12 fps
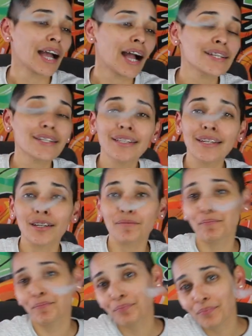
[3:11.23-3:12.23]
I just didn't.
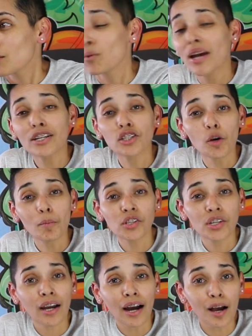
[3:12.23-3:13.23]
We had so
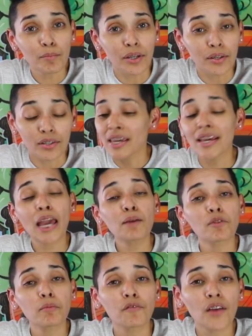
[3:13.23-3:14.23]
much in common. He came
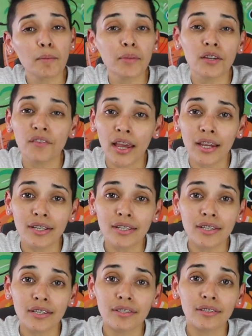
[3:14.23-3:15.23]
from a family of
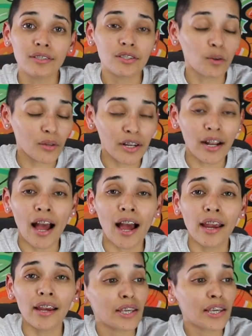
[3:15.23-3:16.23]
8, so did
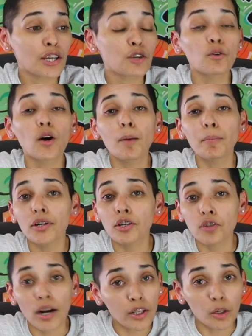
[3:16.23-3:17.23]
I. He grew up in a
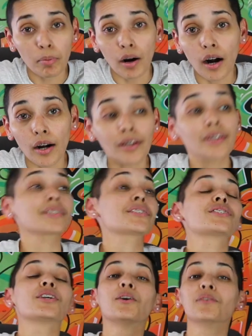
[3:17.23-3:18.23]
trailer park,
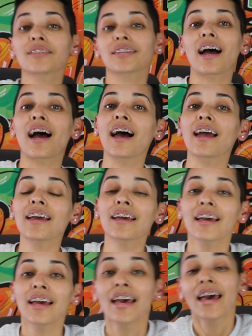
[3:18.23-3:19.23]
so did
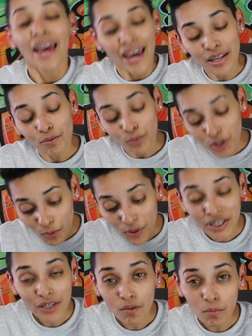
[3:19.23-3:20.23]
I. And you know
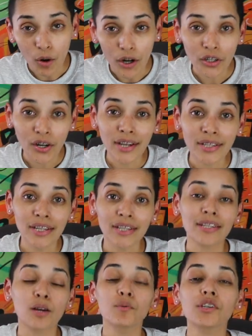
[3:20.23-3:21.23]
what's even more crazy
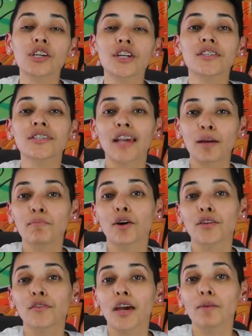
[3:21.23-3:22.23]
is that we share the same
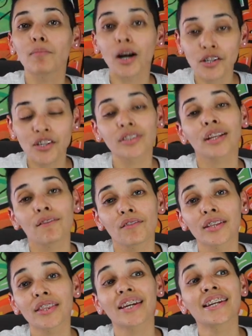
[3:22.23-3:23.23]
birthday, March
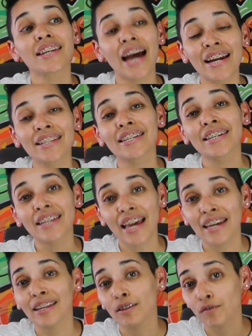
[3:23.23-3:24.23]
11th,
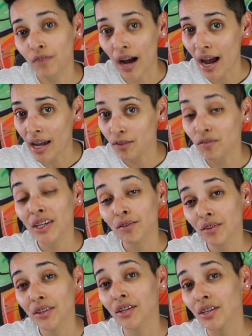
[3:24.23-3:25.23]
1985,
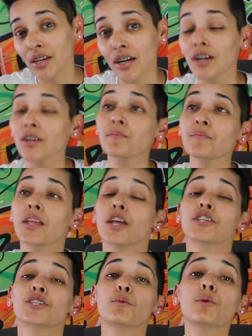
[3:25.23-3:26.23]
even the year.
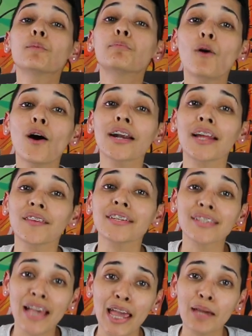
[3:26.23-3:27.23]
So we were born on the
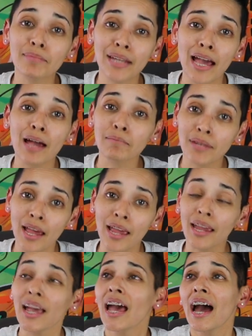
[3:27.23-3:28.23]
same damn
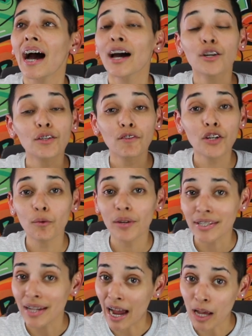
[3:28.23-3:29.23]
day. I don't even know
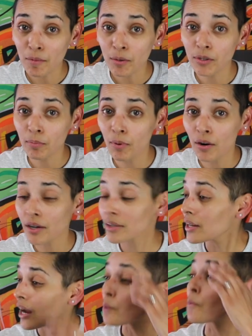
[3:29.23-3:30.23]
what time he was
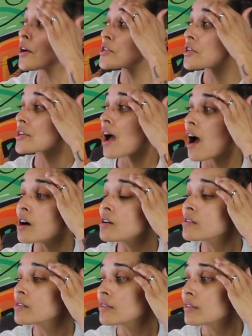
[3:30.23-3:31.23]
born. I wonder
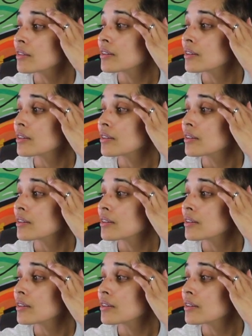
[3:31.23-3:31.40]
now.